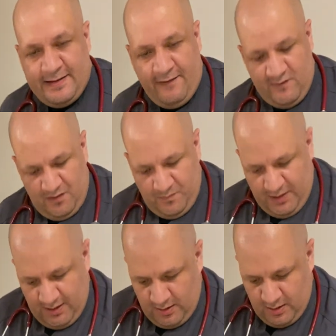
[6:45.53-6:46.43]
safety
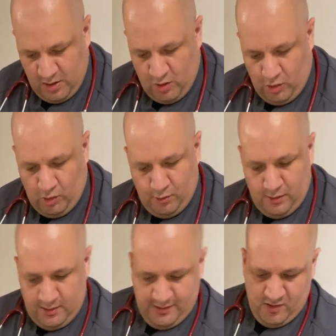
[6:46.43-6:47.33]
pin
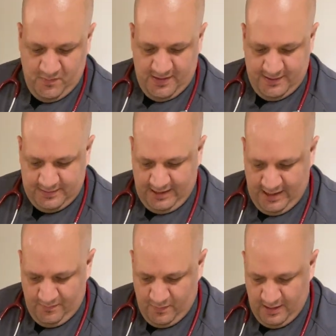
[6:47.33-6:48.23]
or another piece of
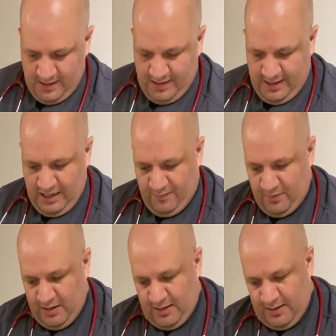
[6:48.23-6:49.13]
tape, and I'm
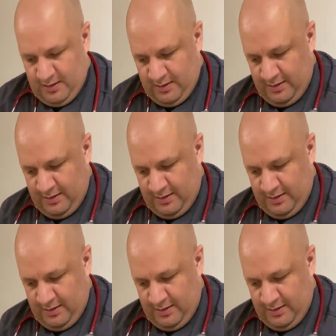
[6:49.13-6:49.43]
gonna